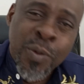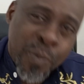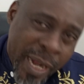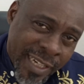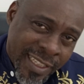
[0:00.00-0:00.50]
will
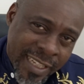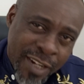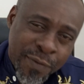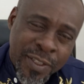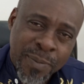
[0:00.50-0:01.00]
buy this kind
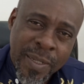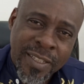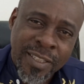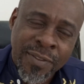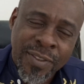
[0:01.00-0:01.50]
of
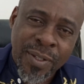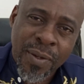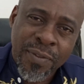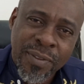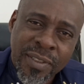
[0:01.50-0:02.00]
expensive
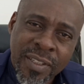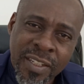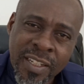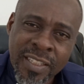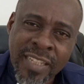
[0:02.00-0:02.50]
stuff.
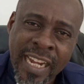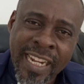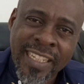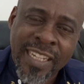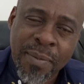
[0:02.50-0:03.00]

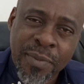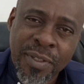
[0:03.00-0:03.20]
Target them.